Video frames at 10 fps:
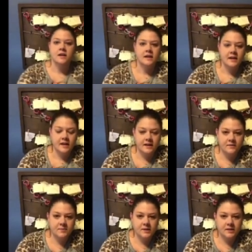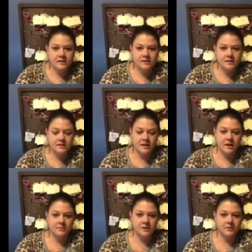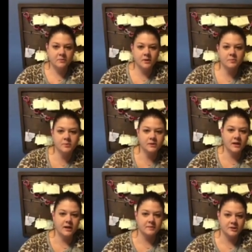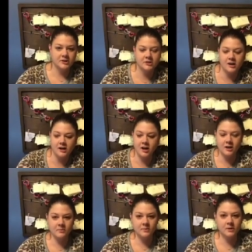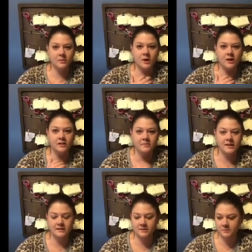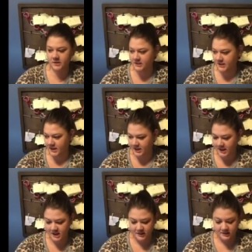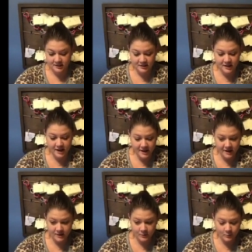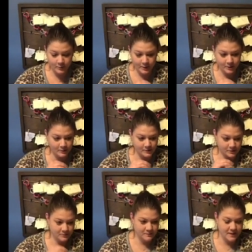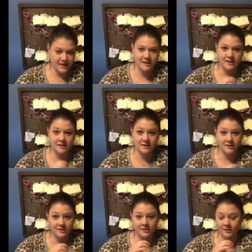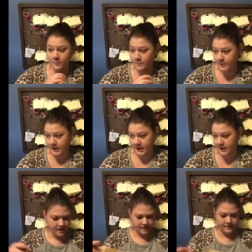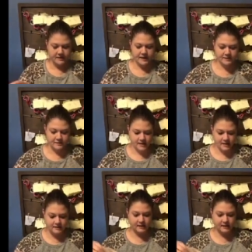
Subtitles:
Hey everybody, this is Emily from burlapkitchen.com, where I'm all about simplicity. Tonight we are going to make another bunny. This is a